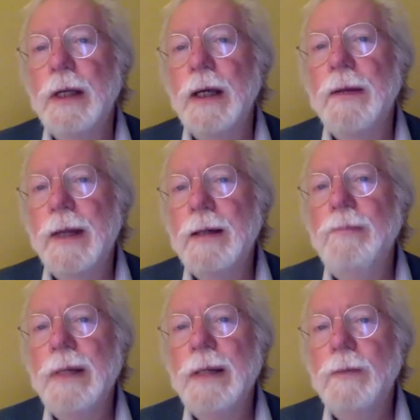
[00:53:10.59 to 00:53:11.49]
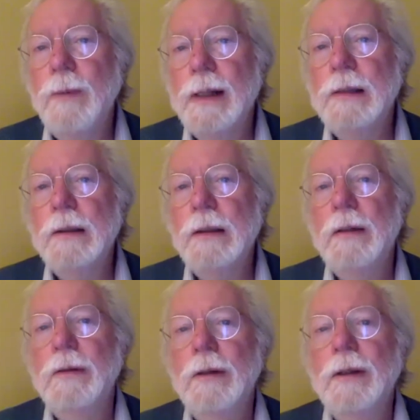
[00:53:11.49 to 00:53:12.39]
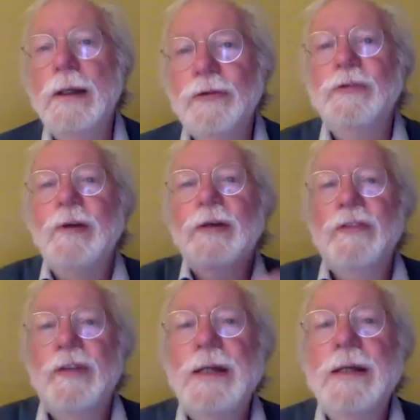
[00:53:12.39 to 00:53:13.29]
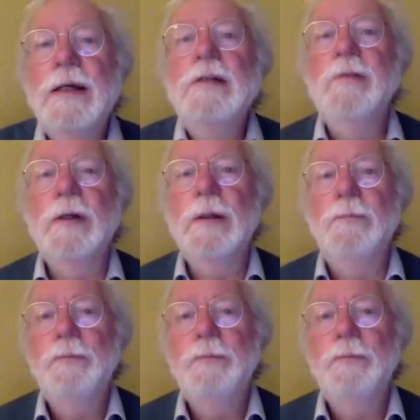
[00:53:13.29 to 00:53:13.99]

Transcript: And that may well sort of extend over